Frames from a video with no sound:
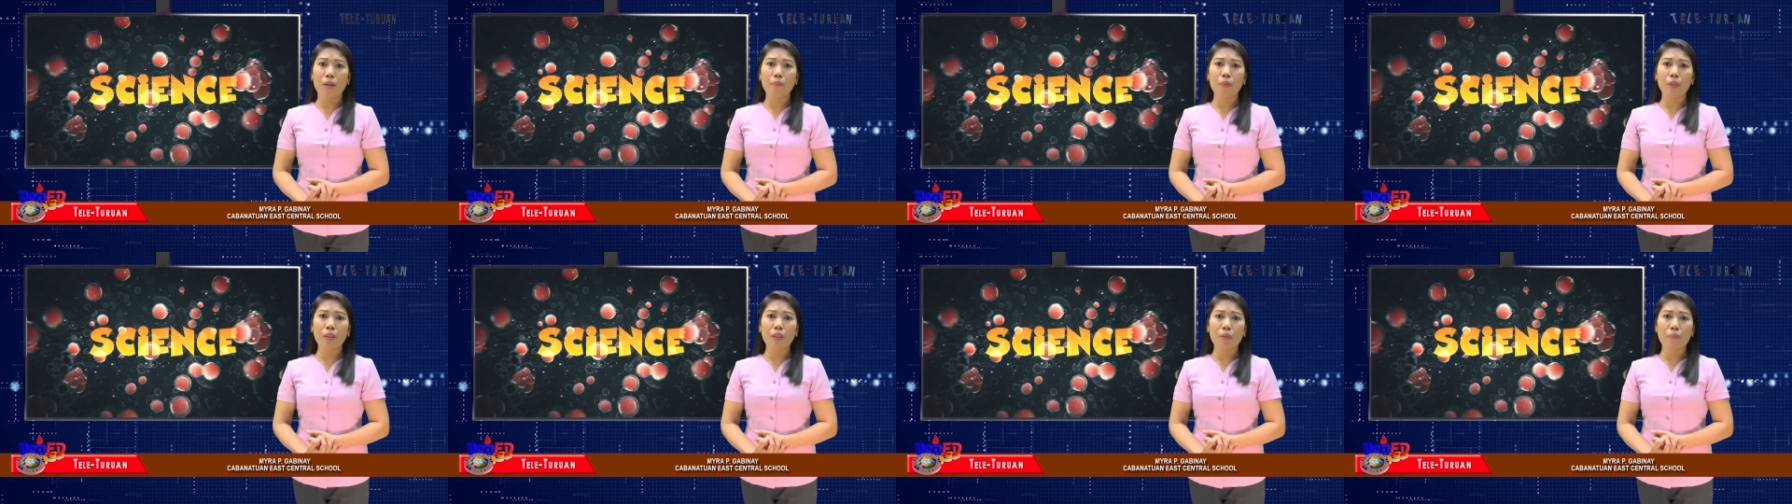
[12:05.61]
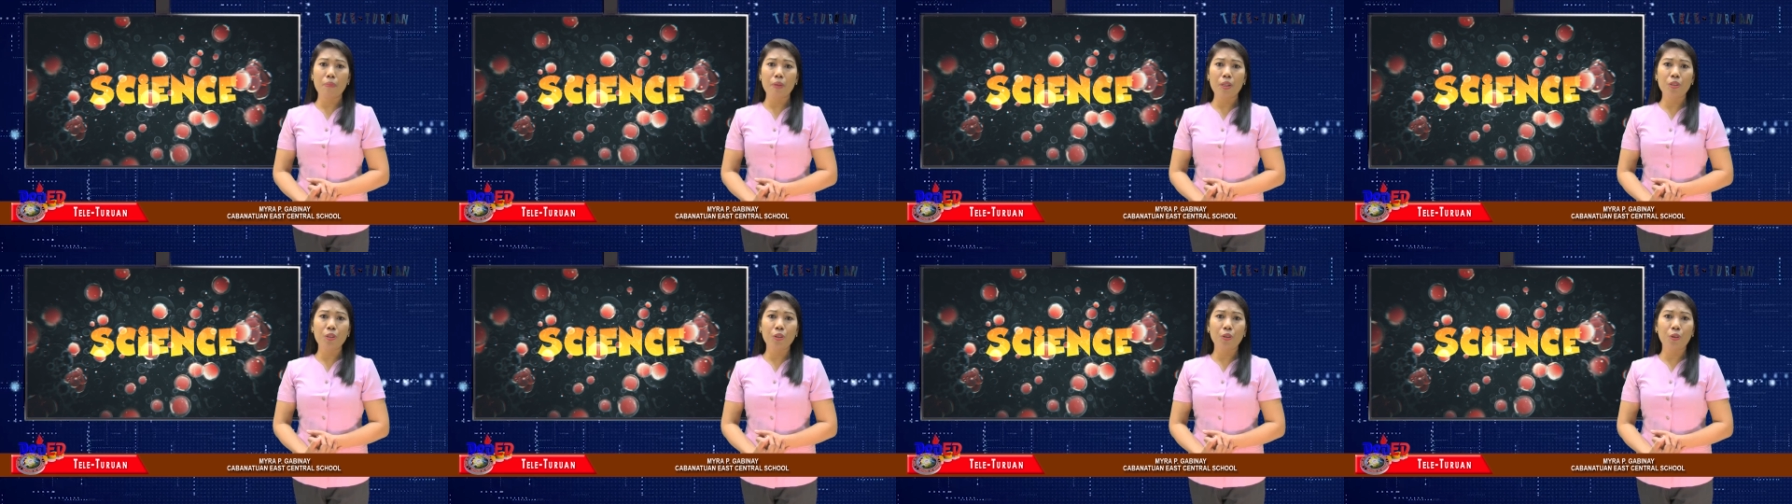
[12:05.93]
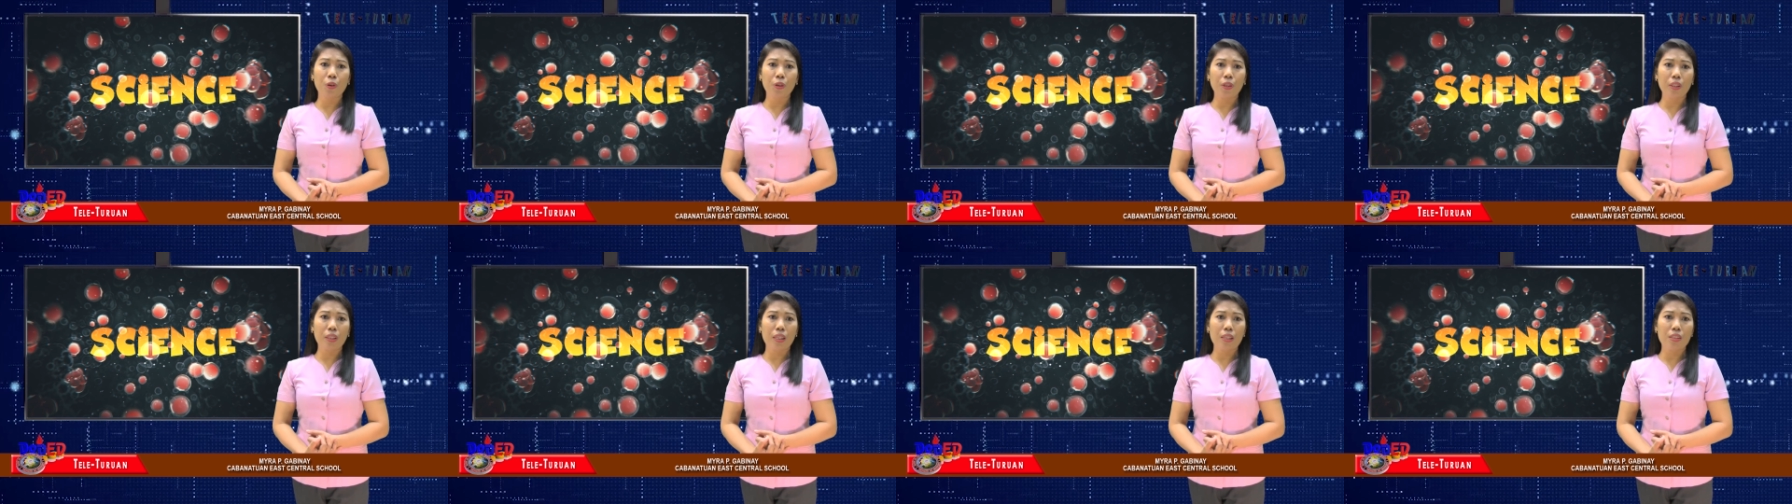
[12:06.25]
about the major
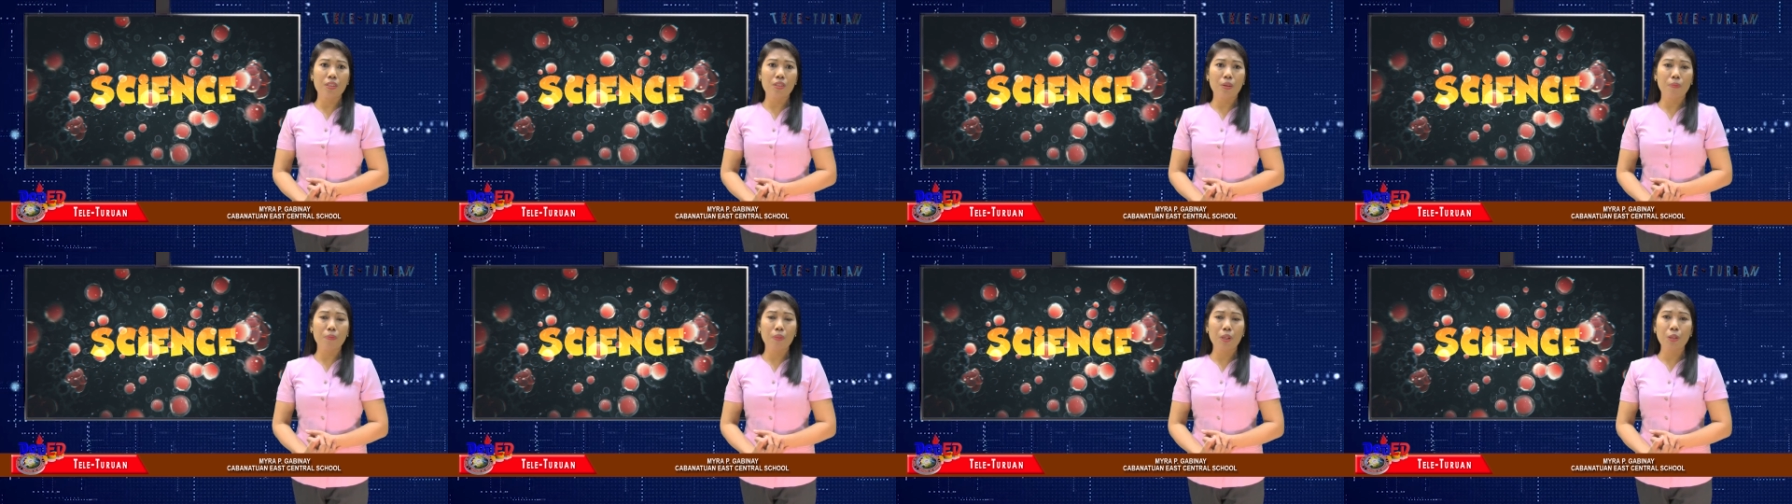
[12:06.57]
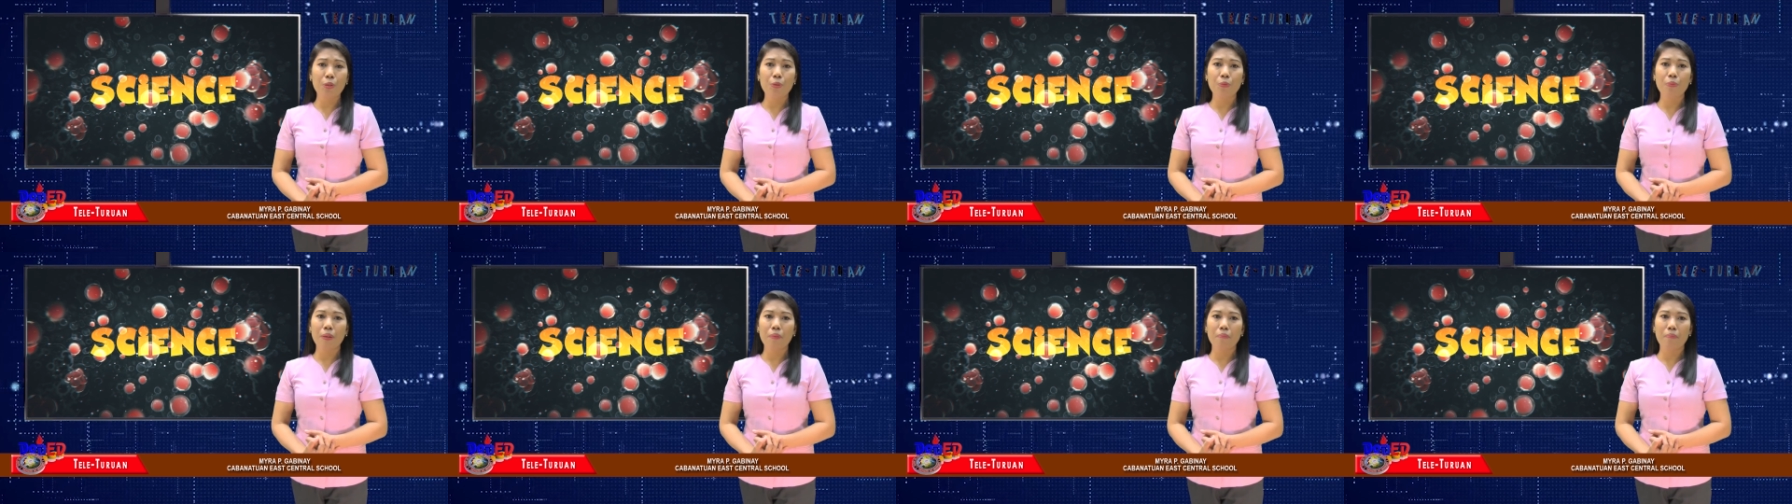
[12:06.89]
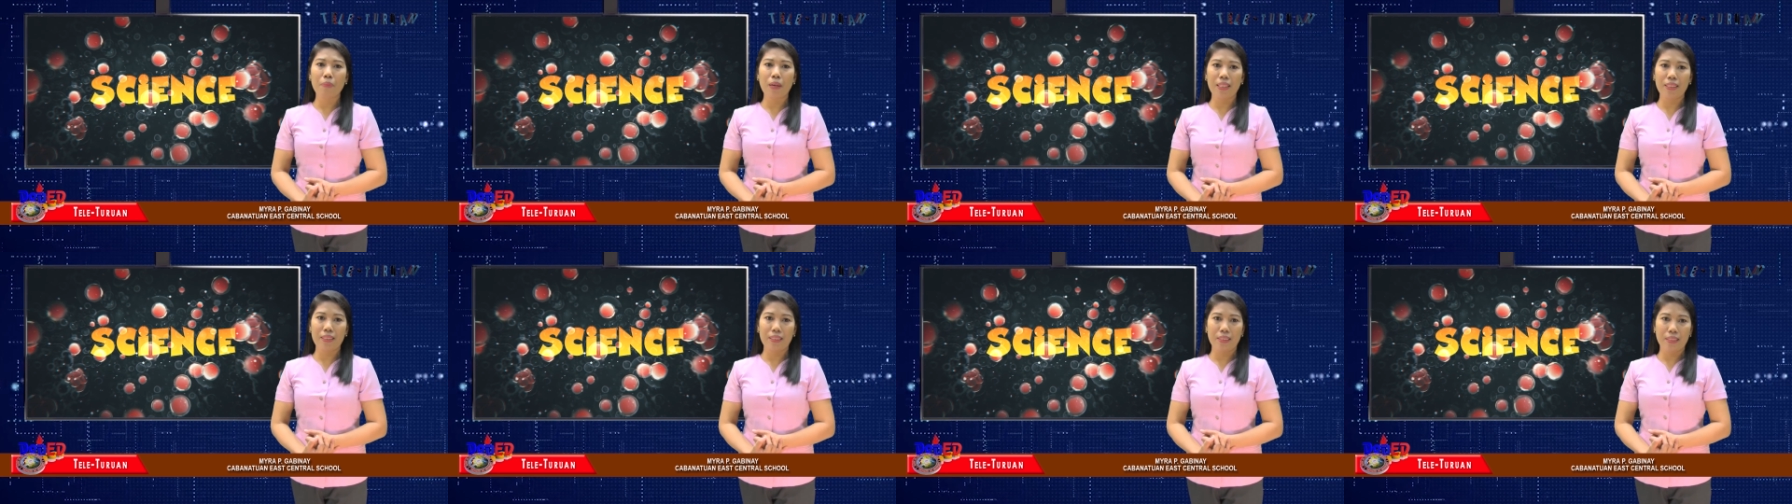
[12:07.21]
organs of the human
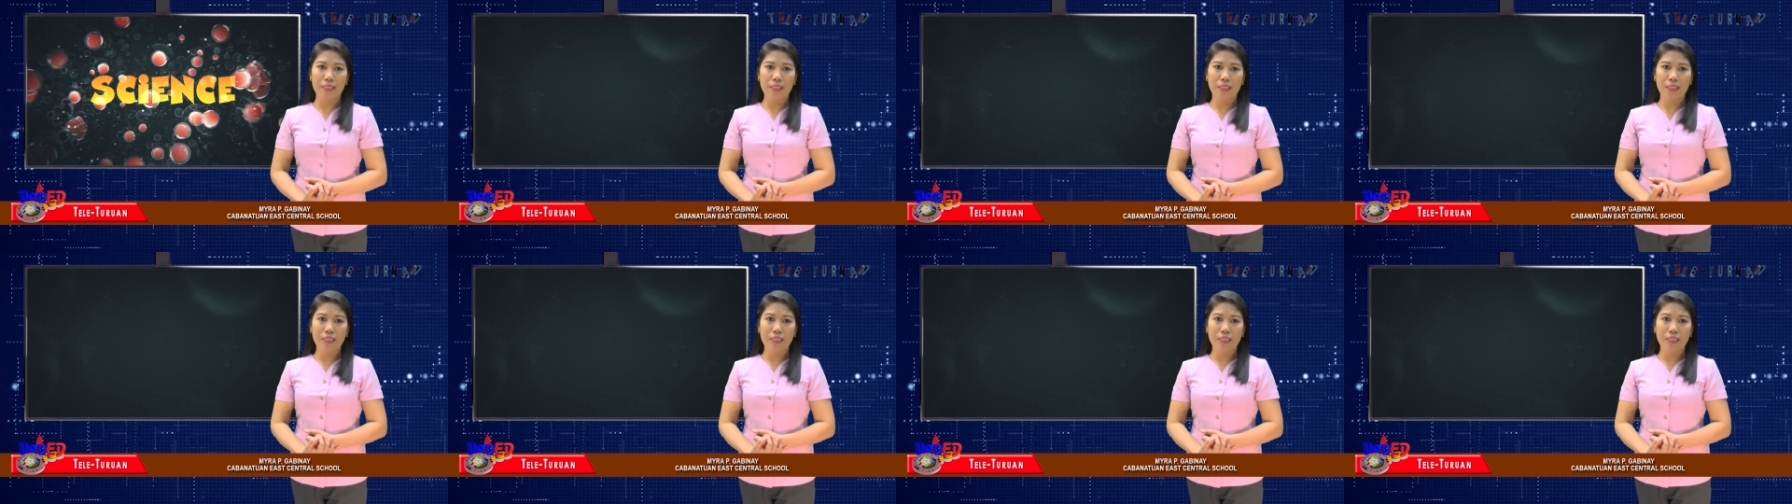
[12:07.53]
body.